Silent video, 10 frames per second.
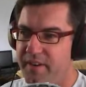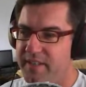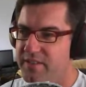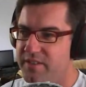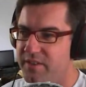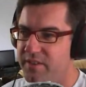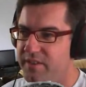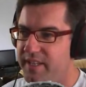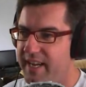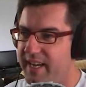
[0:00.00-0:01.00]
it
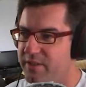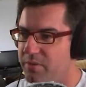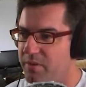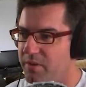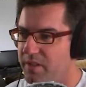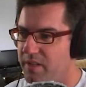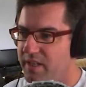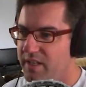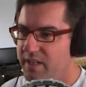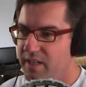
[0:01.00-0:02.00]
to the actual
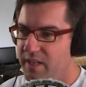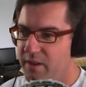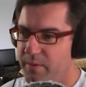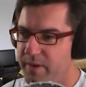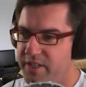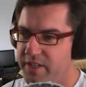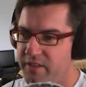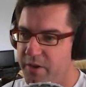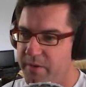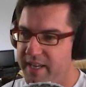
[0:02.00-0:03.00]
original
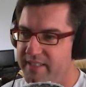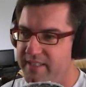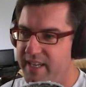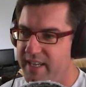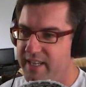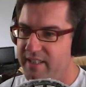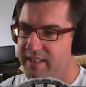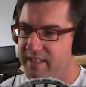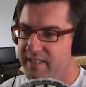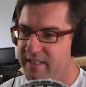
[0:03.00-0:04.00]
UAZ
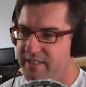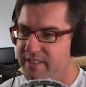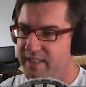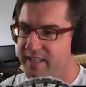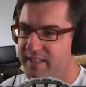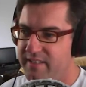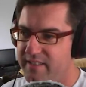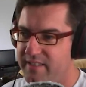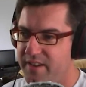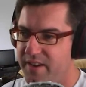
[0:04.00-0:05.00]
that's in this.
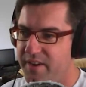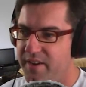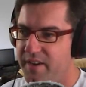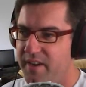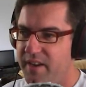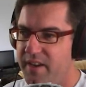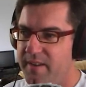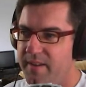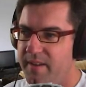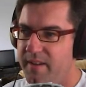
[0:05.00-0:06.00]
So
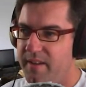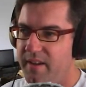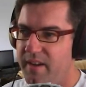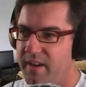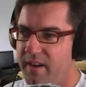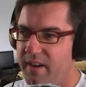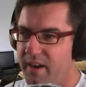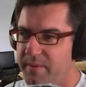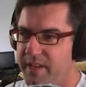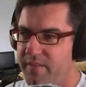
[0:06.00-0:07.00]

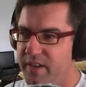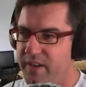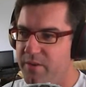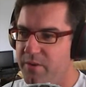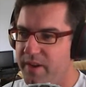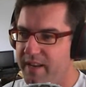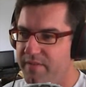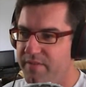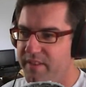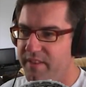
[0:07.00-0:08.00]
I'm giving it credit
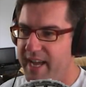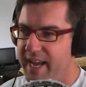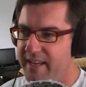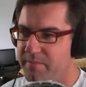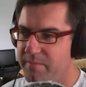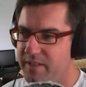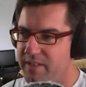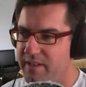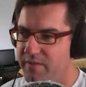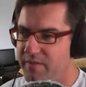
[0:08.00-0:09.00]
for that. We
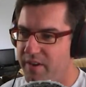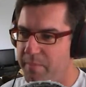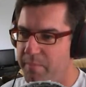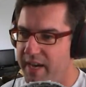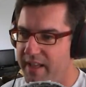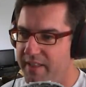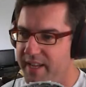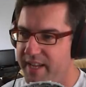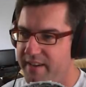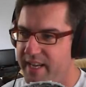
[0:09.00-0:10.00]
just have to find a path
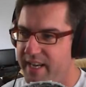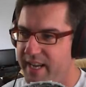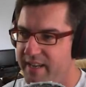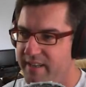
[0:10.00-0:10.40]
now to get out.